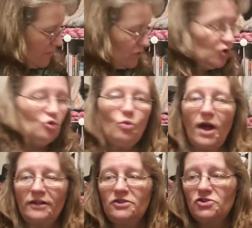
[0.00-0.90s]
you
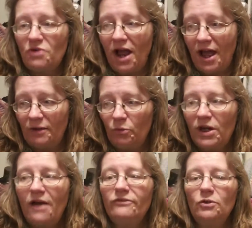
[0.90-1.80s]
want to try,
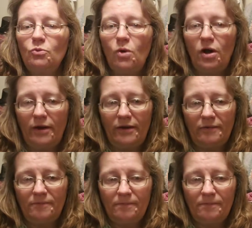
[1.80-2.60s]
whatever one,